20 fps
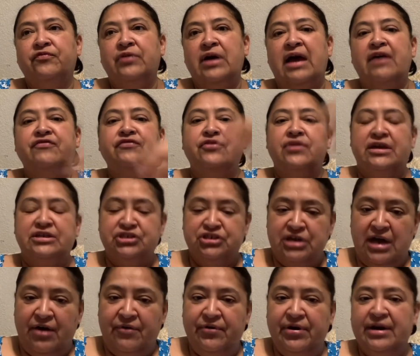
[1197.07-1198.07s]
after I
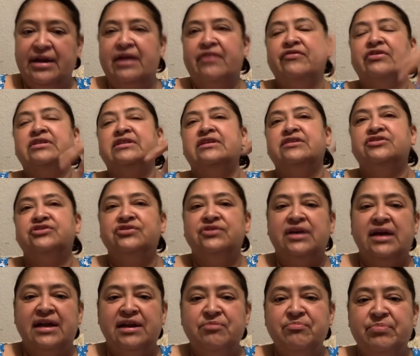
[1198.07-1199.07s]
shower and everything to
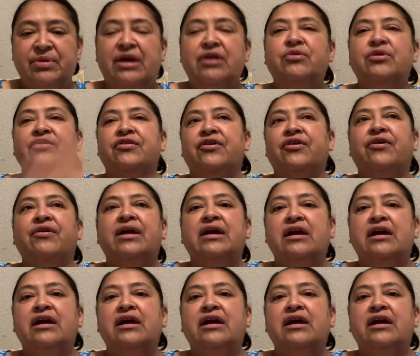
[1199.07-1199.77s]
get in bed with her and